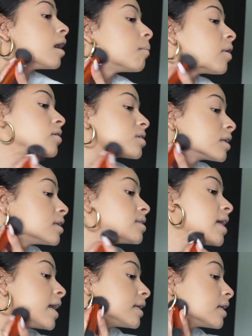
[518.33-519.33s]
I'm also gonna
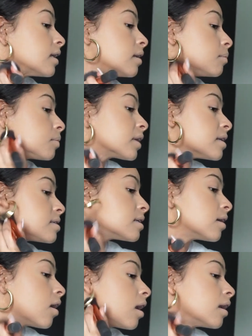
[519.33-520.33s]
take it and place
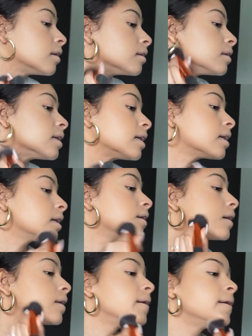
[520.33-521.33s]
it on the